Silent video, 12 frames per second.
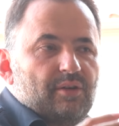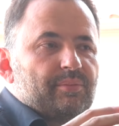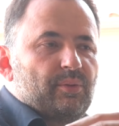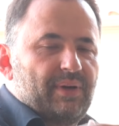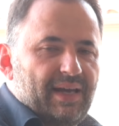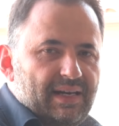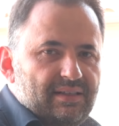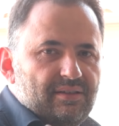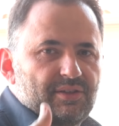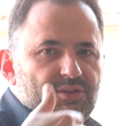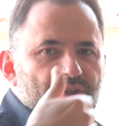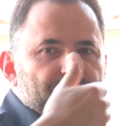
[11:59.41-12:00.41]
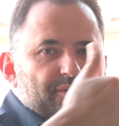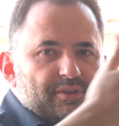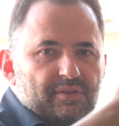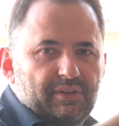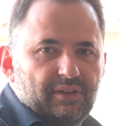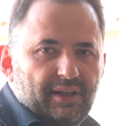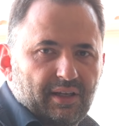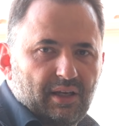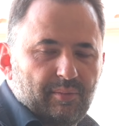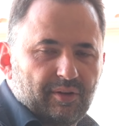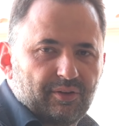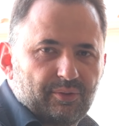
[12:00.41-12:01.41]
but we're adding the softness of the light
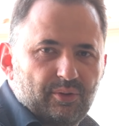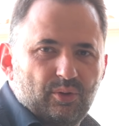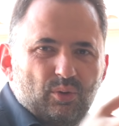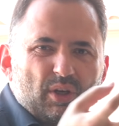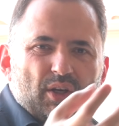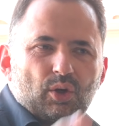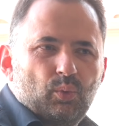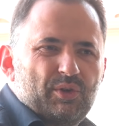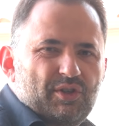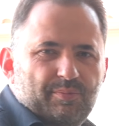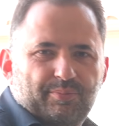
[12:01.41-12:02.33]
coming through, which is